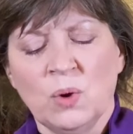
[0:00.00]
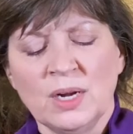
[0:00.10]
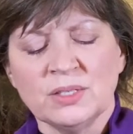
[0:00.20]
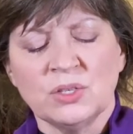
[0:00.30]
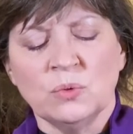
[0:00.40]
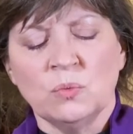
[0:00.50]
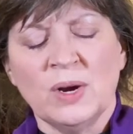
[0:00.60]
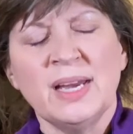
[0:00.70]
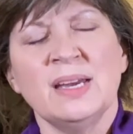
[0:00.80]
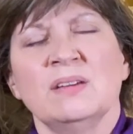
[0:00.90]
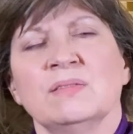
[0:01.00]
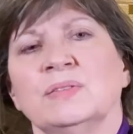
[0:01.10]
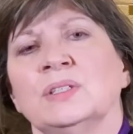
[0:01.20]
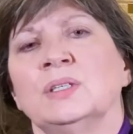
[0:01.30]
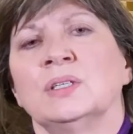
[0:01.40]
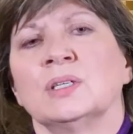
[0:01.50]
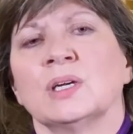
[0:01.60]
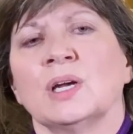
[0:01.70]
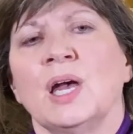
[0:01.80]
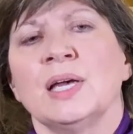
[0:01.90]
want to wave
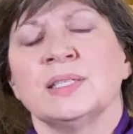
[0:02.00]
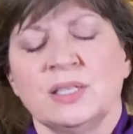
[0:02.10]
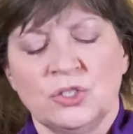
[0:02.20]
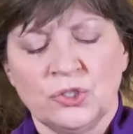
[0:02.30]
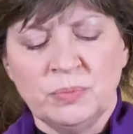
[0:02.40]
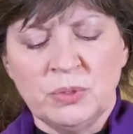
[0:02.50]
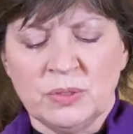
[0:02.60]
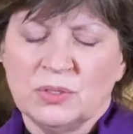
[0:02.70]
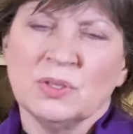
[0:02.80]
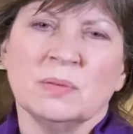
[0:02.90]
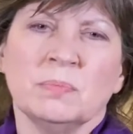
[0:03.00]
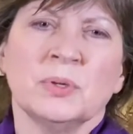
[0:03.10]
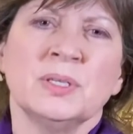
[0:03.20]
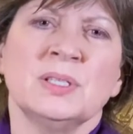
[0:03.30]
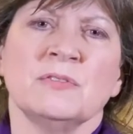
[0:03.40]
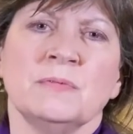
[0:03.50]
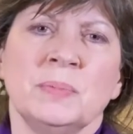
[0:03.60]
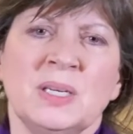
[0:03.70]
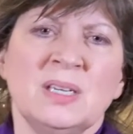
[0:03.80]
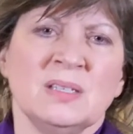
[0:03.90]
as a tribute to the Prince of
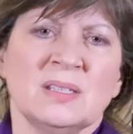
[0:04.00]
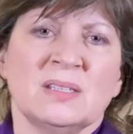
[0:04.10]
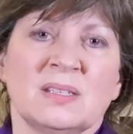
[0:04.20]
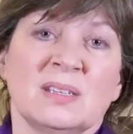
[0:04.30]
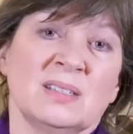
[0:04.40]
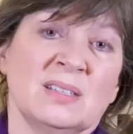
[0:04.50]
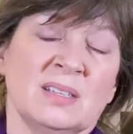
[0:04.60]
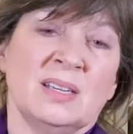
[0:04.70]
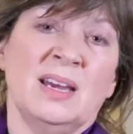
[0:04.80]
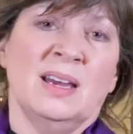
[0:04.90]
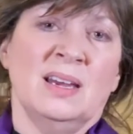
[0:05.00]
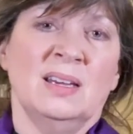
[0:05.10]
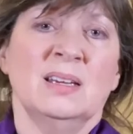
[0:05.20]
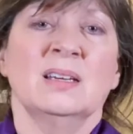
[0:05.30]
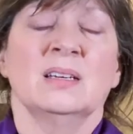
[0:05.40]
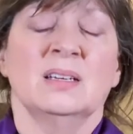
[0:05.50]
Peace today.